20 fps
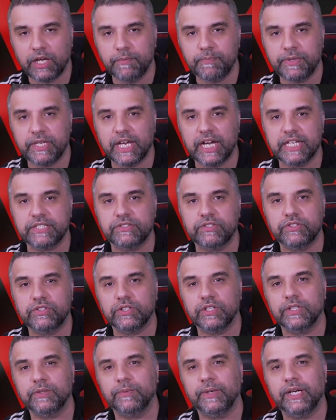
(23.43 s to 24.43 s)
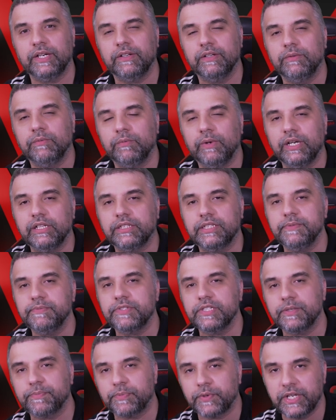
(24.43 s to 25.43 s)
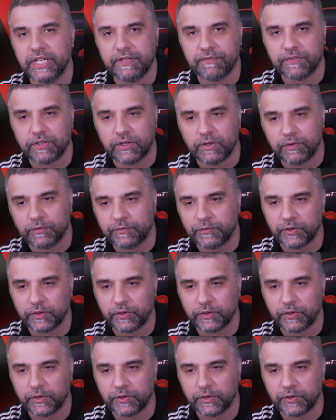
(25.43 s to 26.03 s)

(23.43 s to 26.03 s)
Hope you guys are doing well, and welcome to the preview